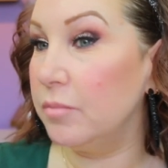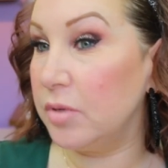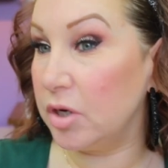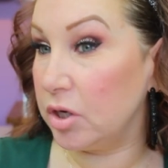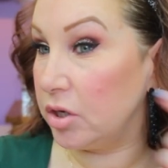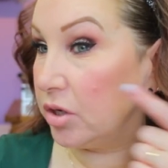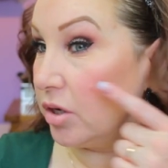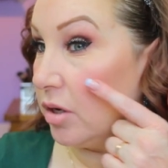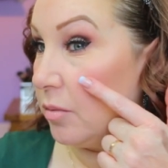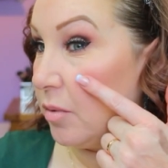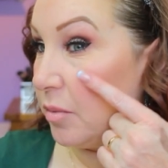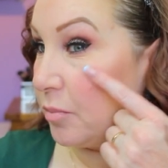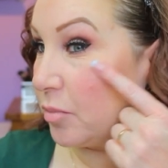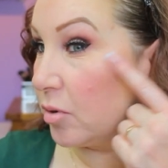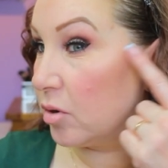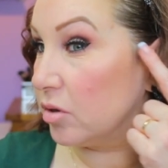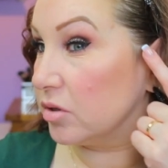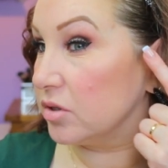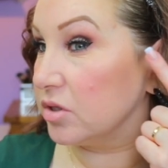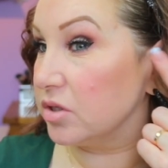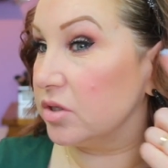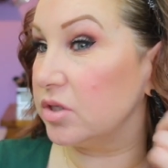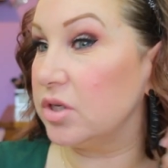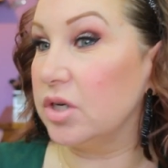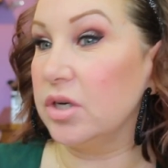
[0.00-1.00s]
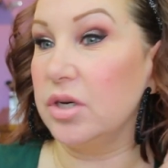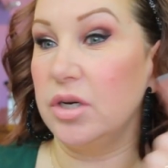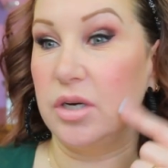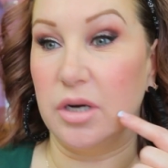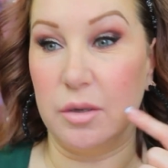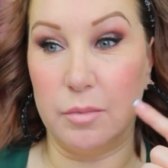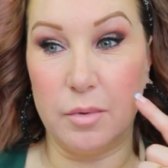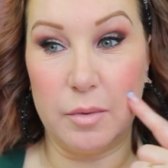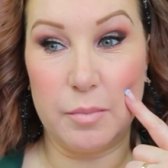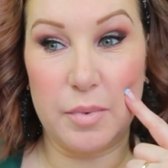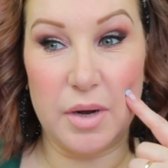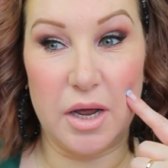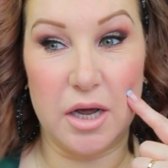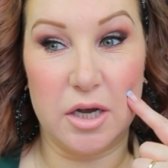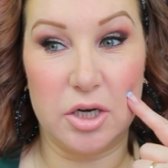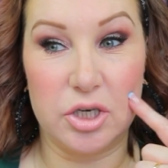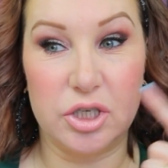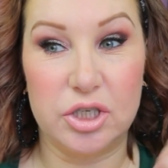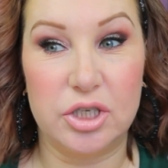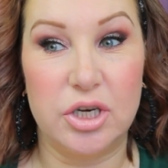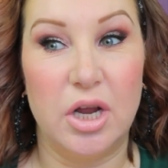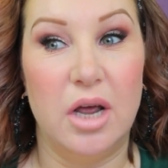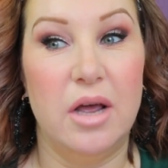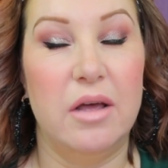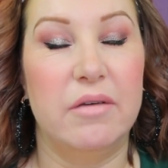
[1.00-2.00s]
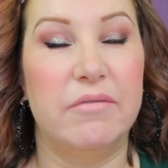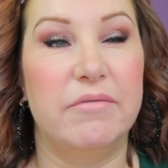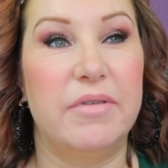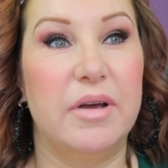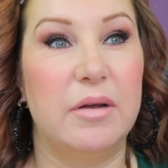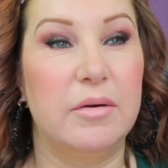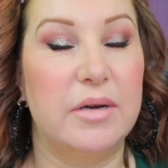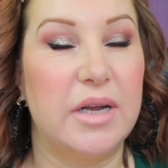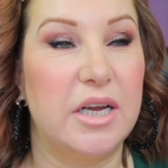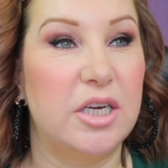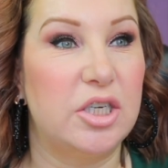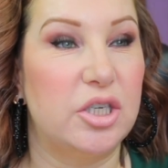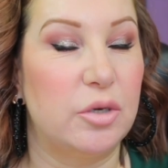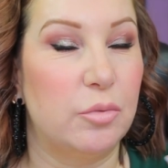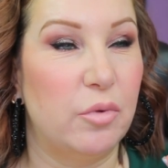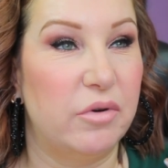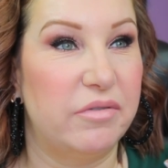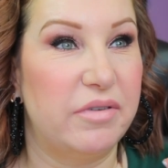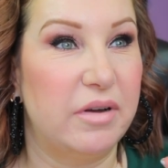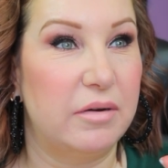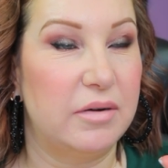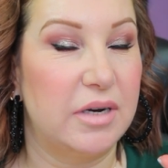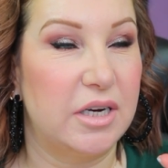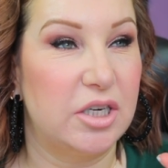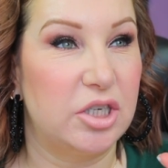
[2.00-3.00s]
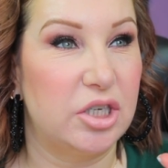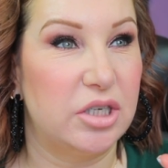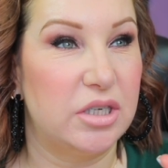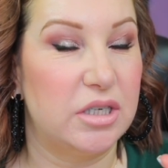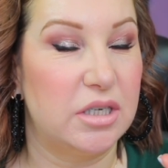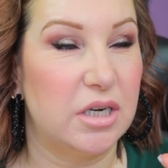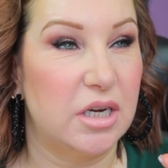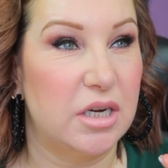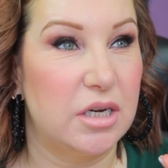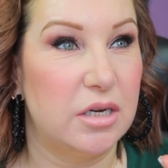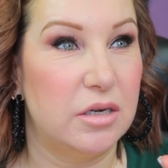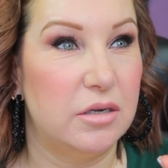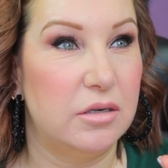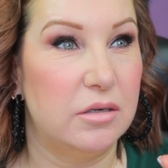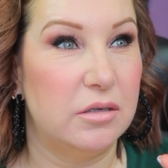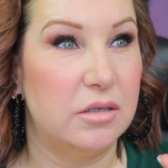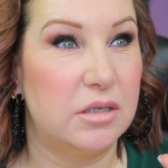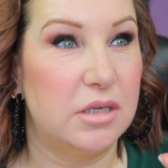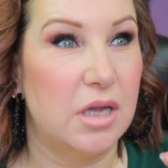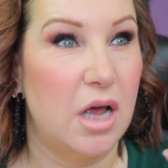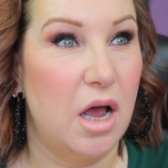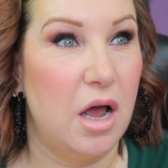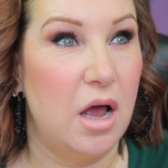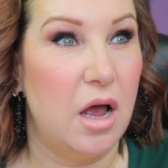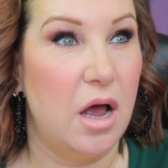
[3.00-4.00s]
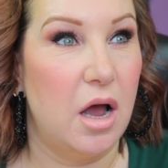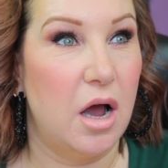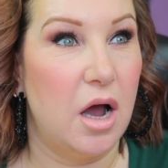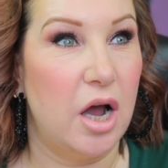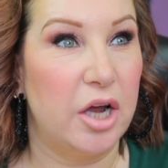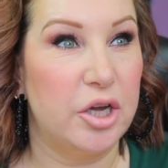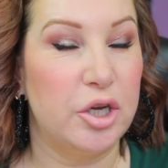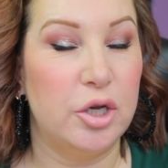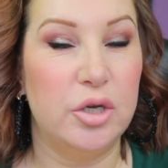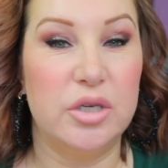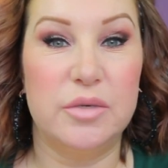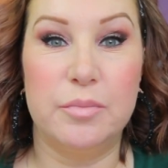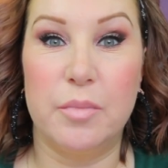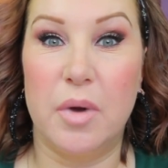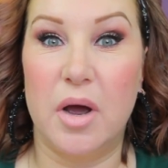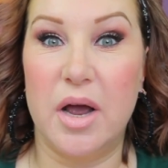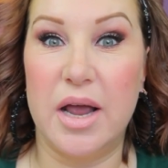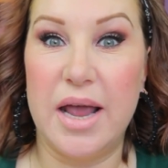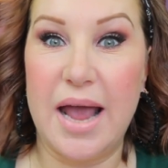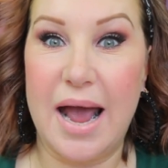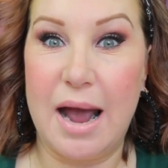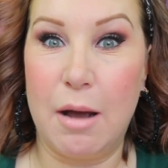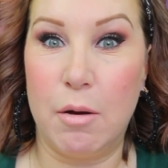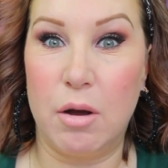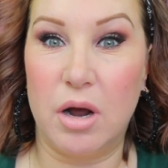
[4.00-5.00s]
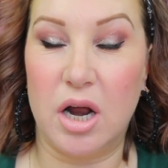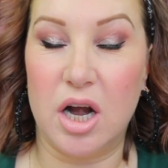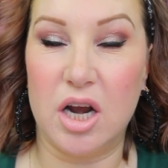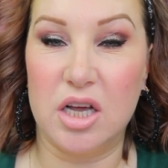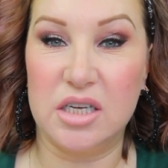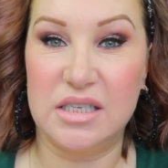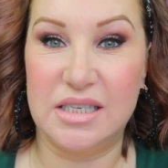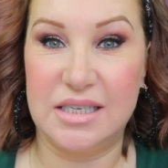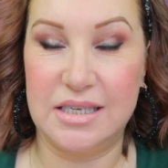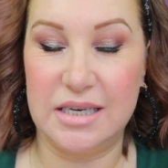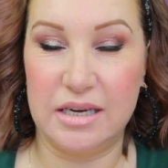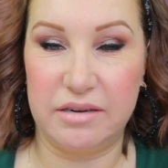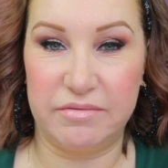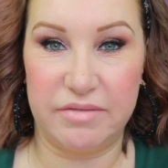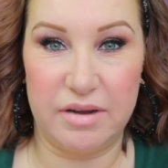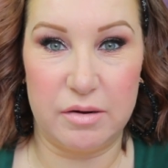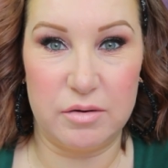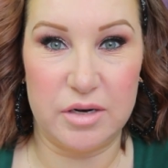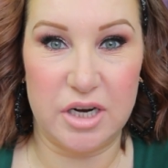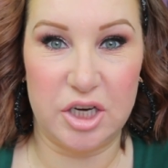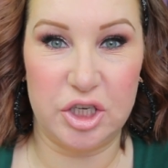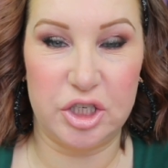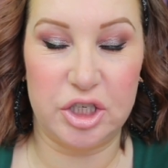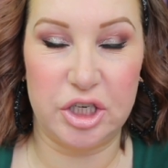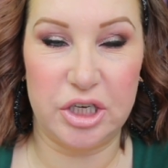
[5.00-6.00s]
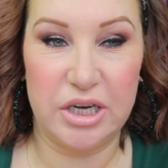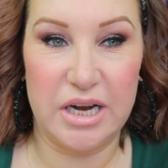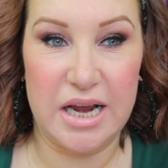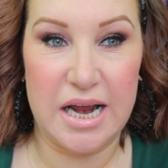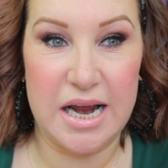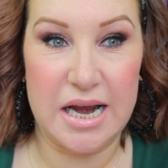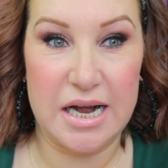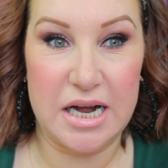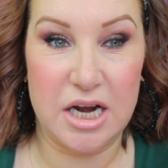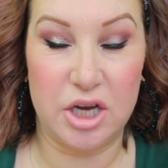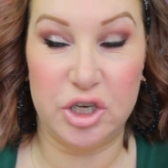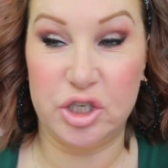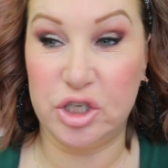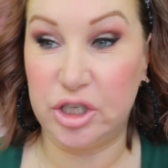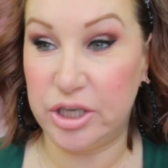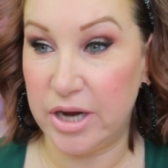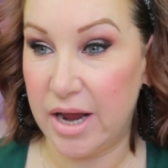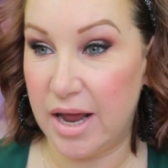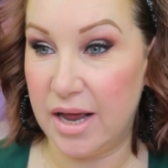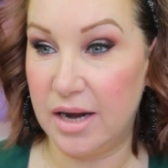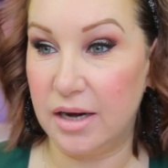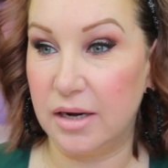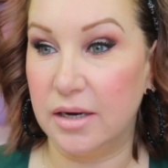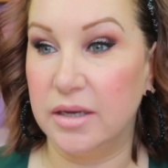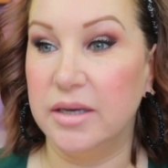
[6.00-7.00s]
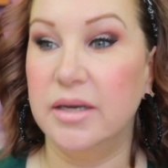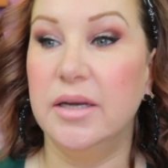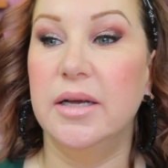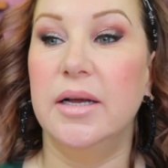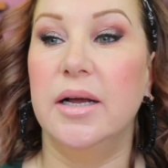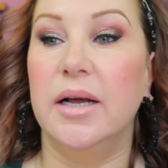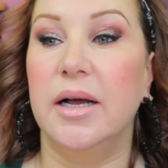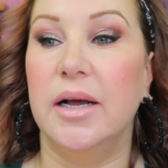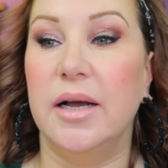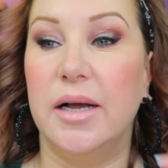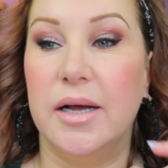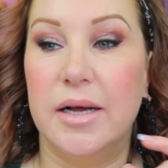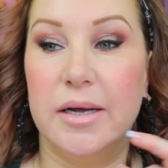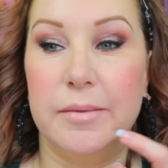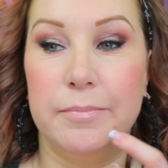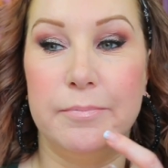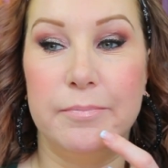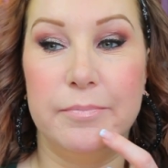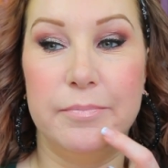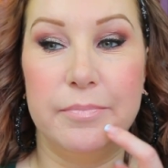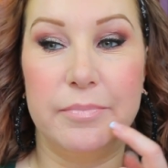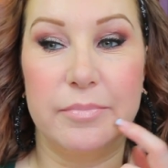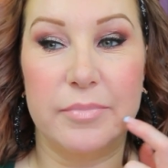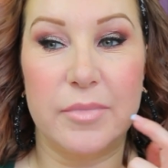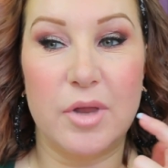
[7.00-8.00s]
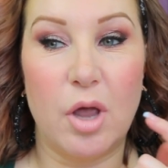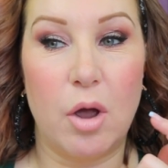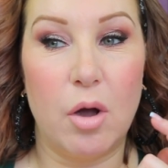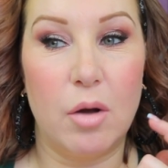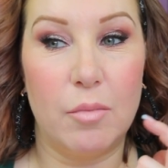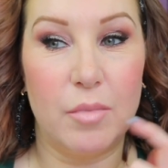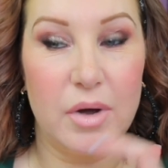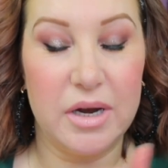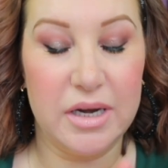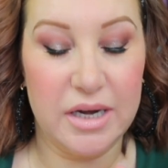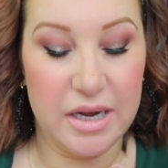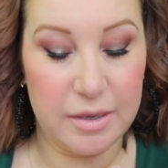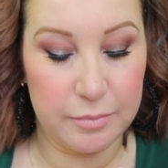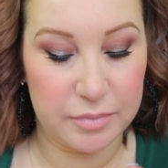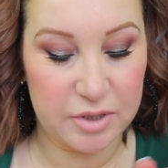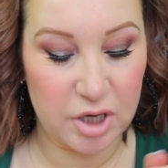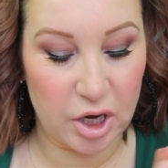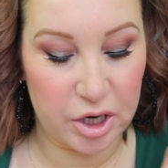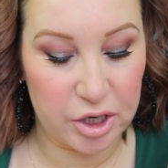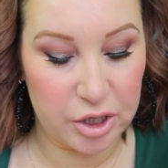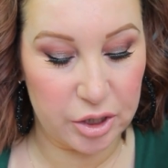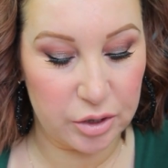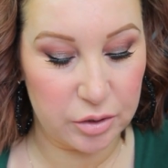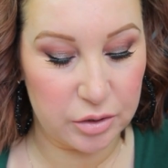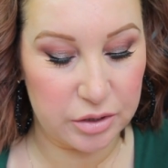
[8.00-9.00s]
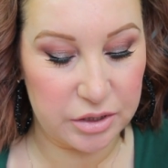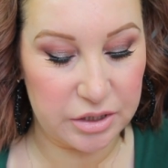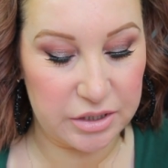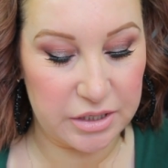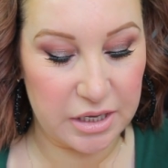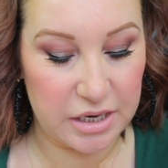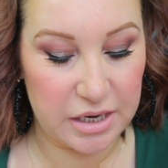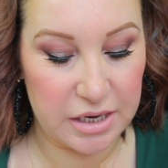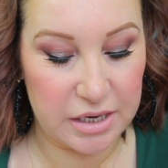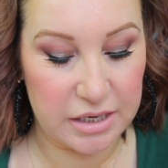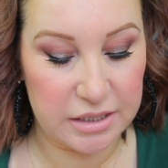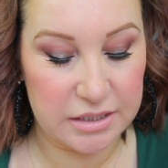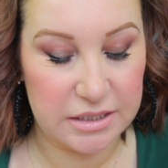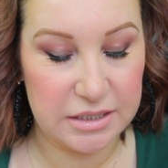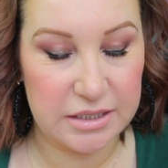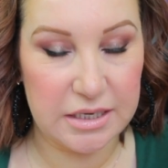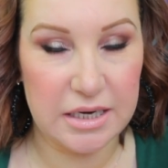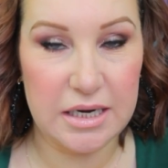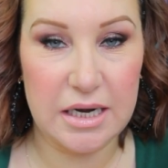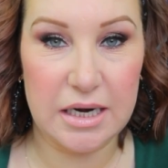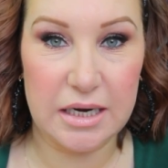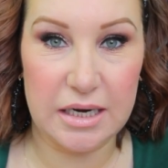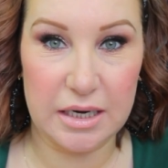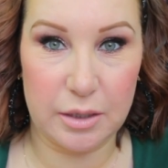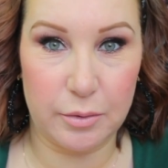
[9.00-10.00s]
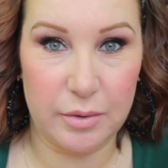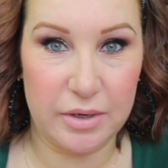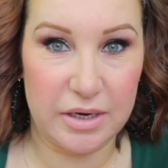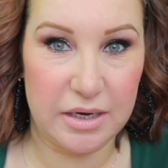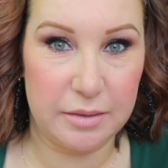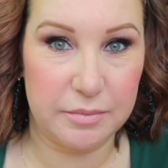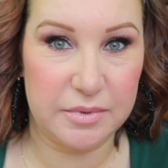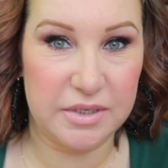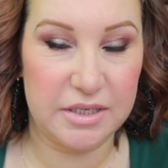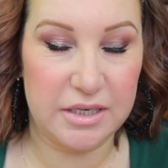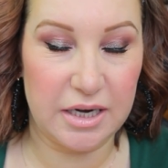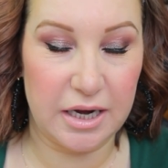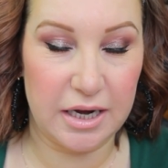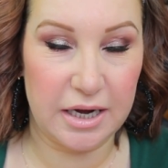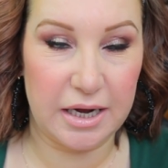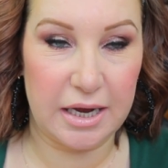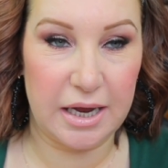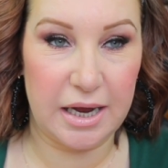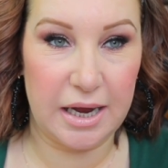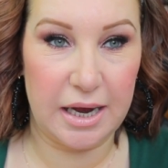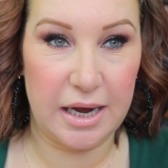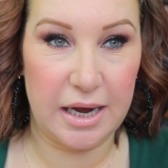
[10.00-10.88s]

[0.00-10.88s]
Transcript: You know my bronze, you know my blush. Foundation, what foundation did I use? I used my Hourglass stick foundation in Shell. On my lips, I used the Stila liquid lipstick